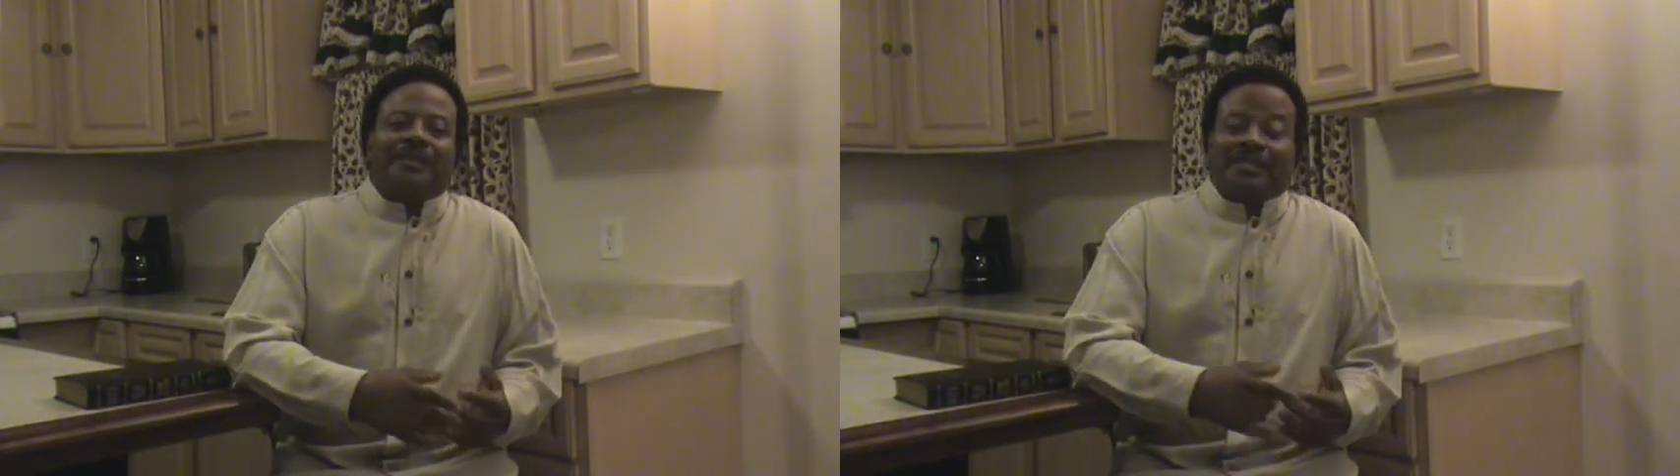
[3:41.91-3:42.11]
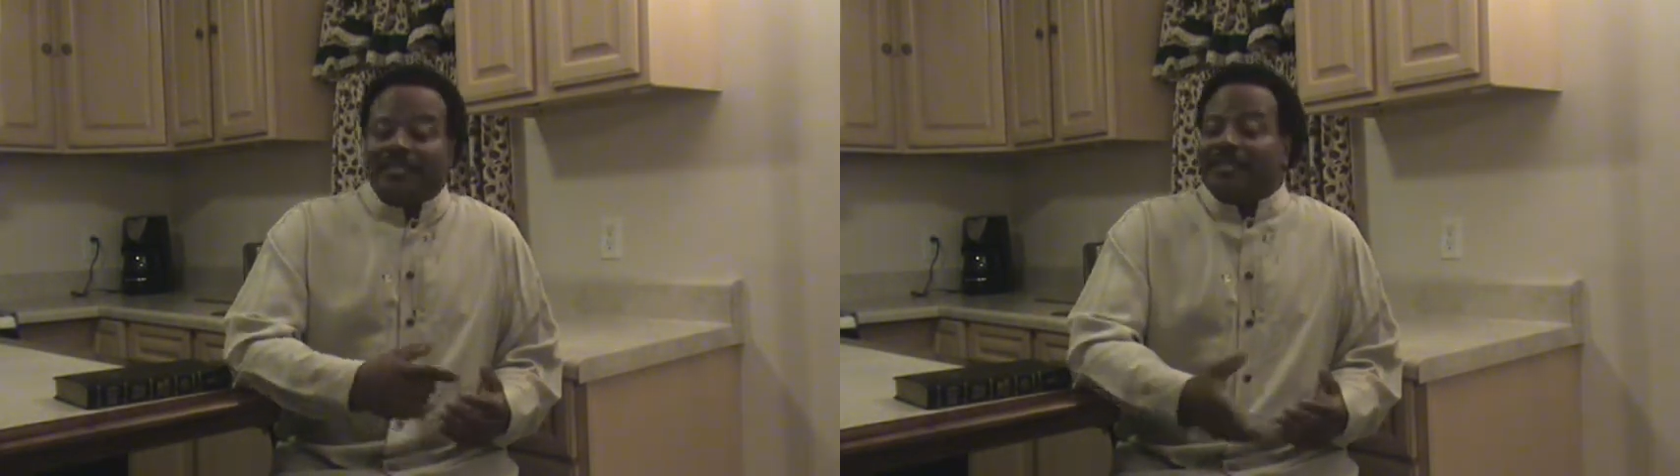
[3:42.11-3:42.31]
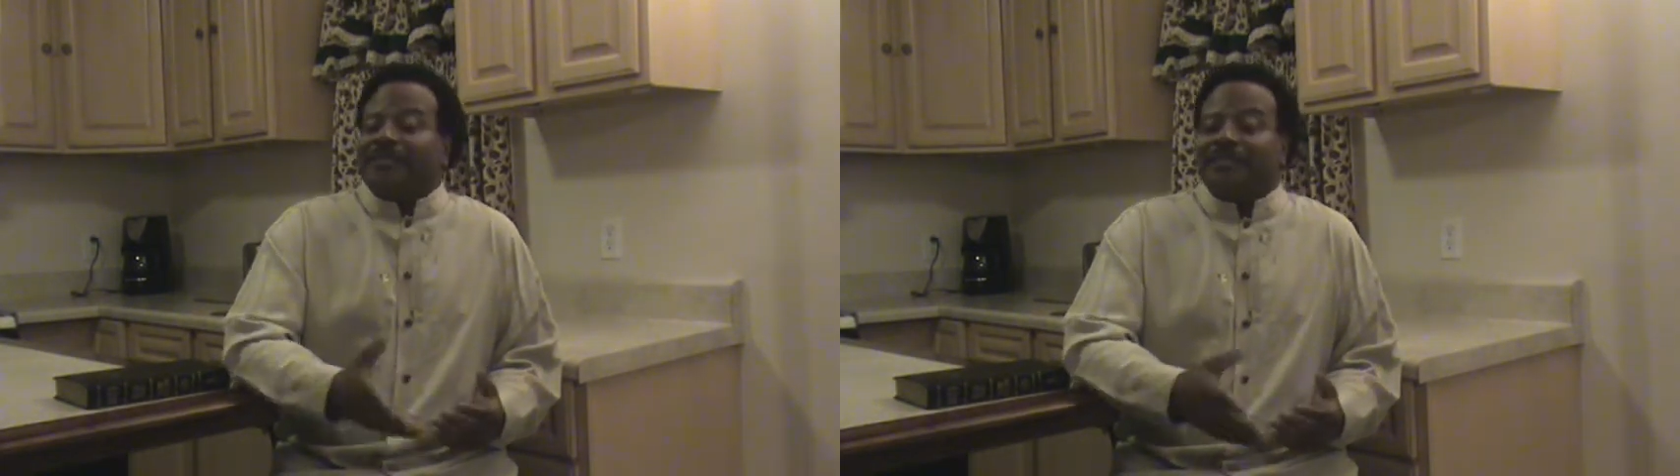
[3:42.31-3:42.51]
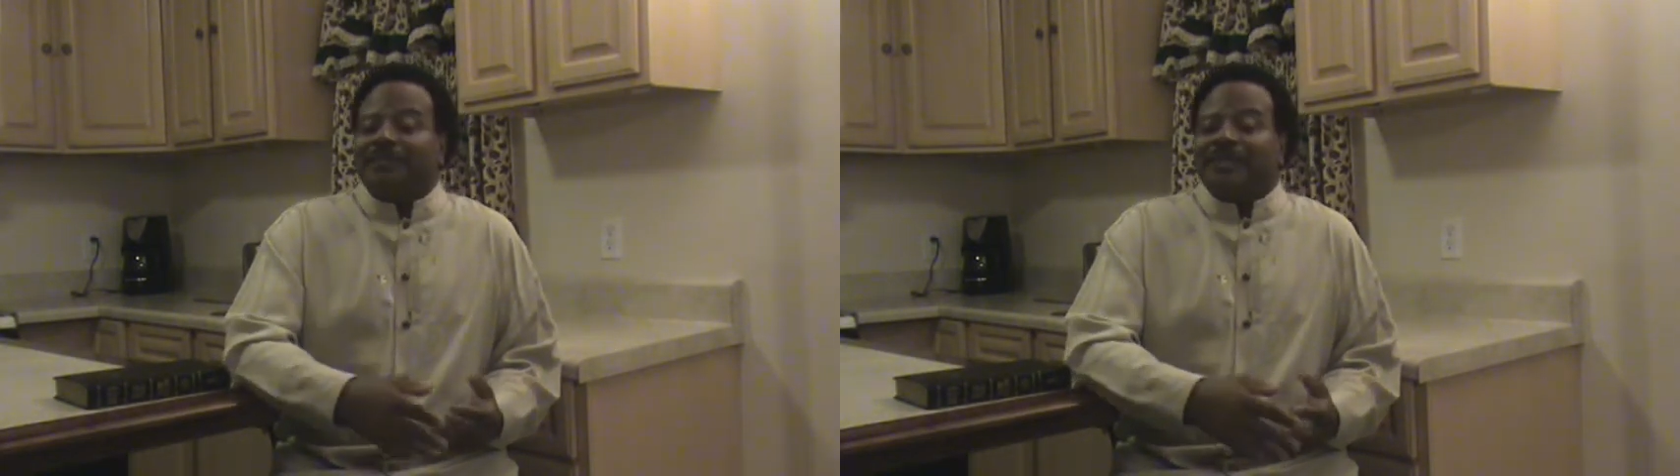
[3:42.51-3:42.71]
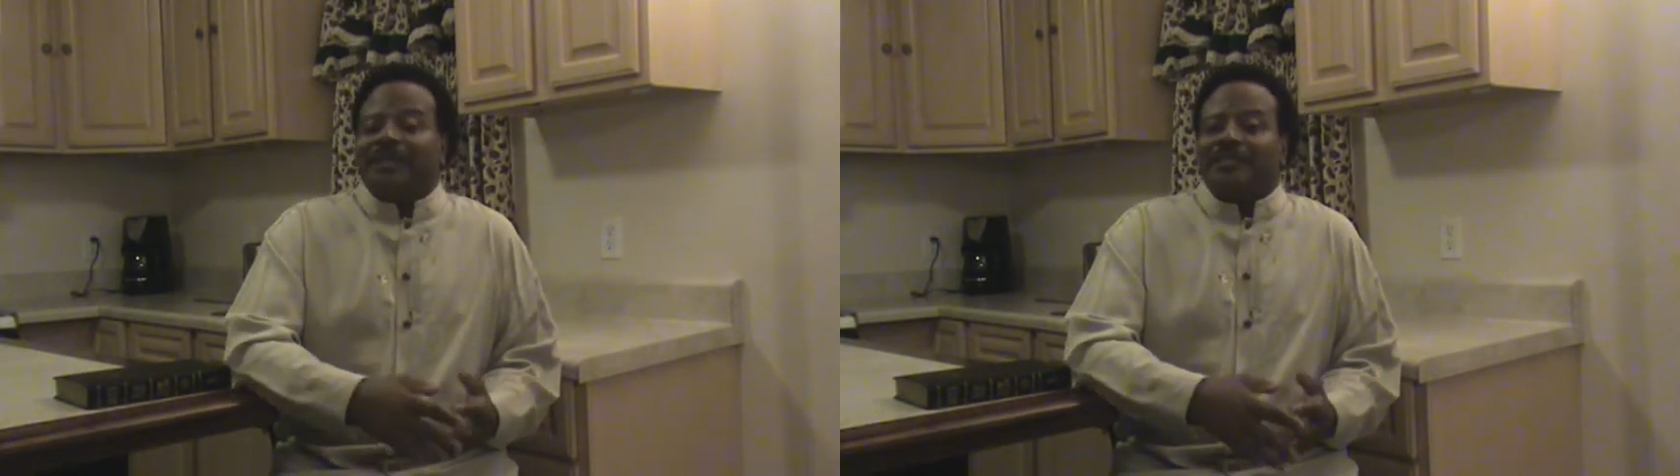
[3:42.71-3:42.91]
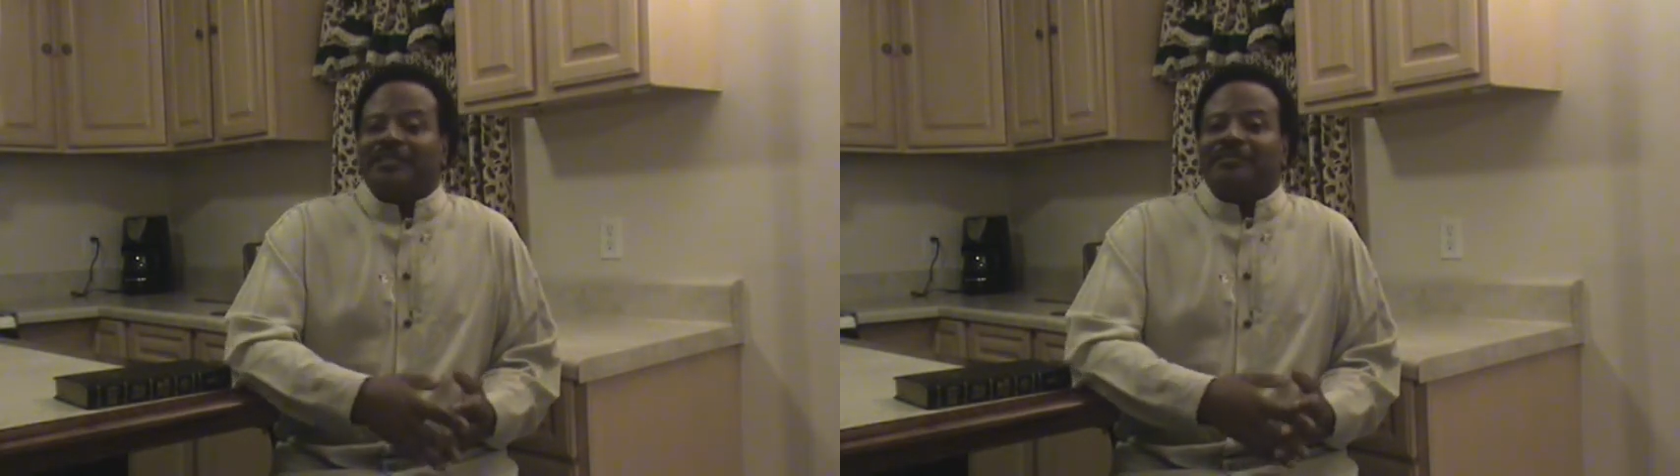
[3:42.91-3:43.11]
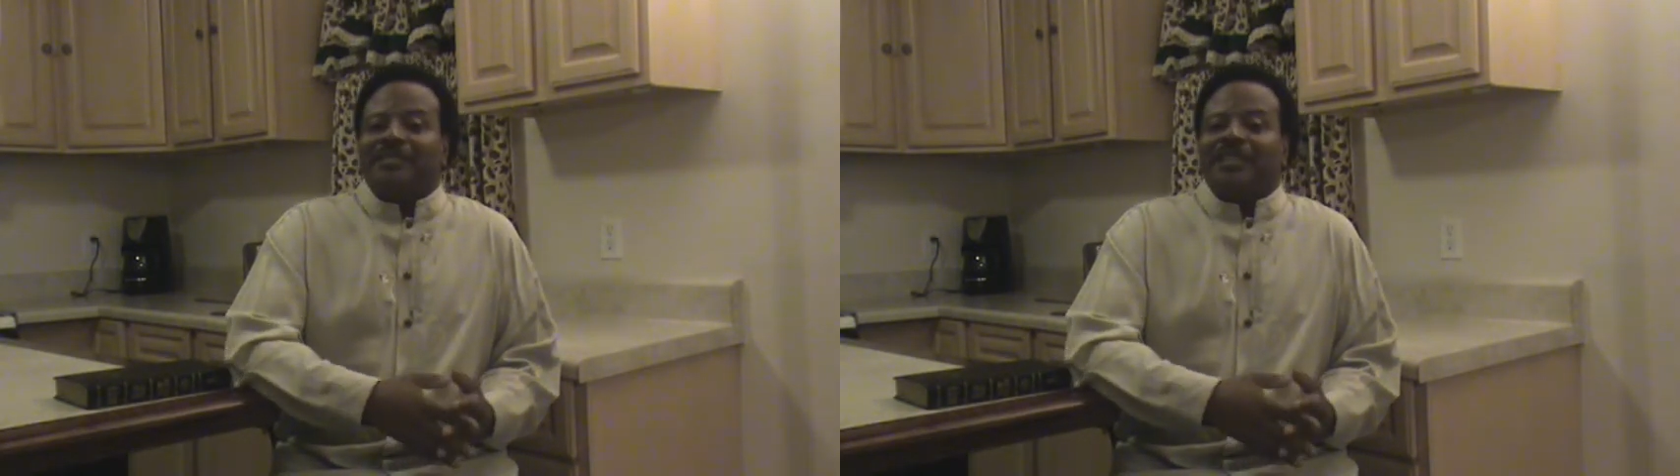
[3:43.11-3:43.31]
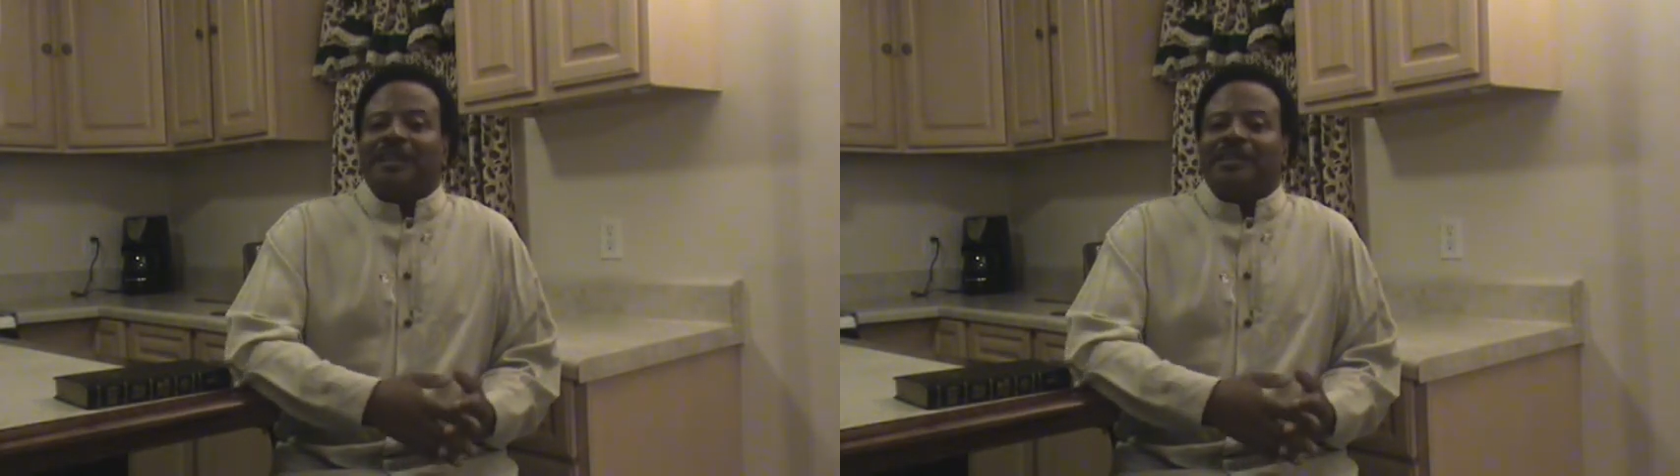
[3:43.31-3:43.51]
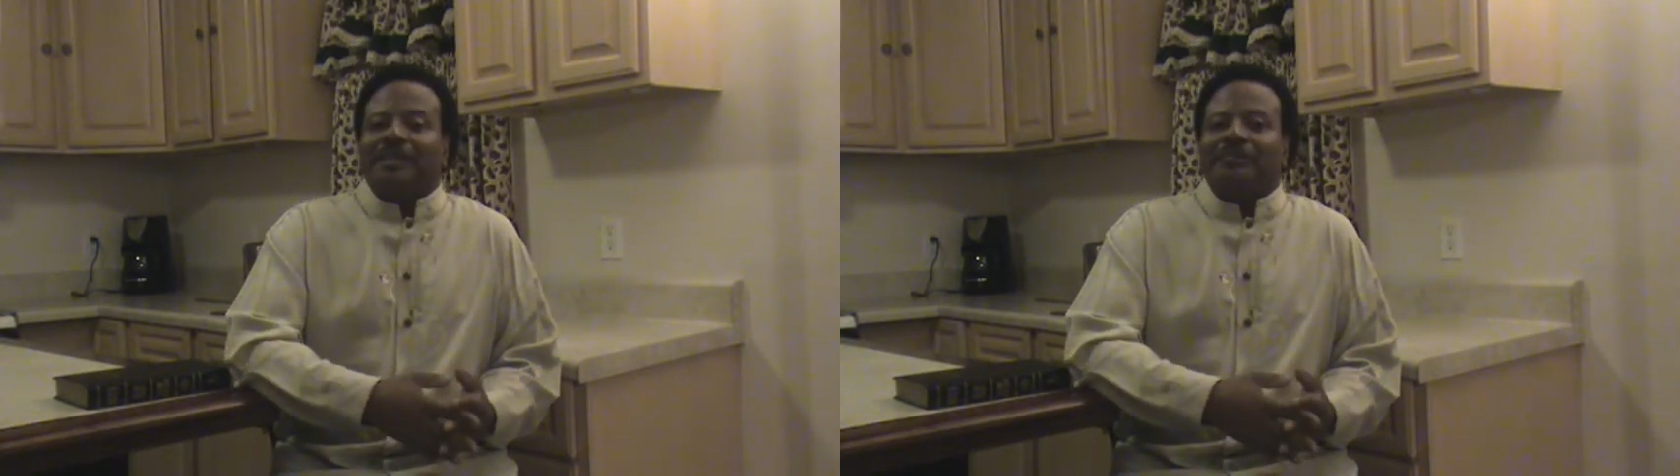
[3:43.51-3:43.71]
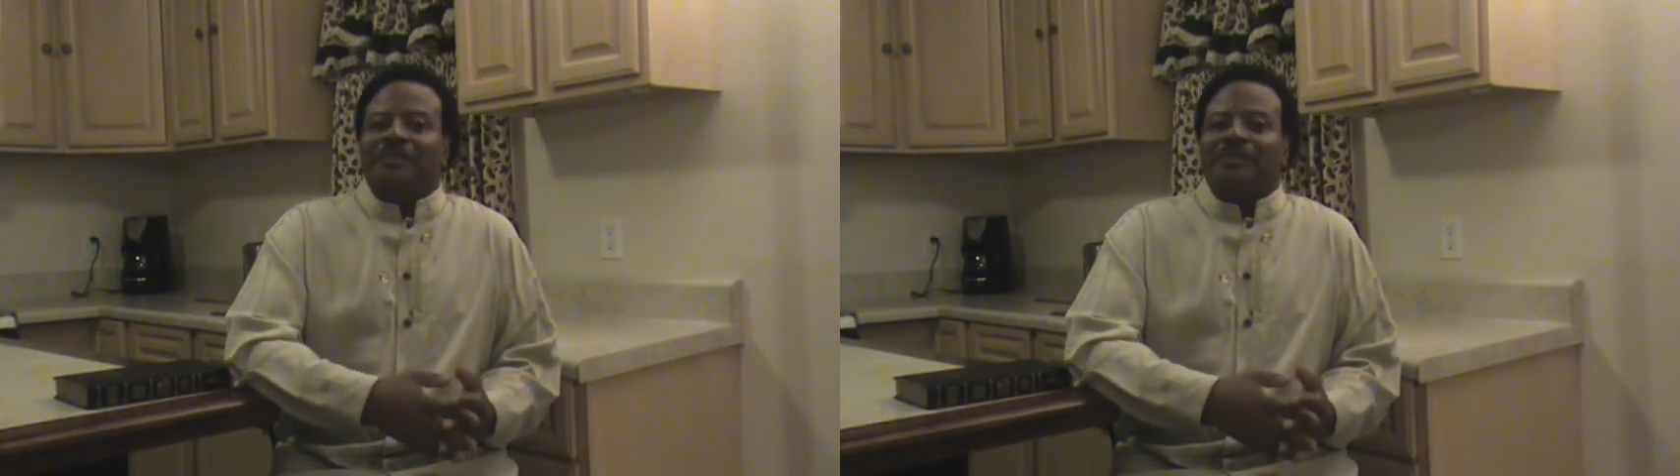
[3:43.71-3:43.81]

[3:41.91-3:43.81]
It's there some dating services out here,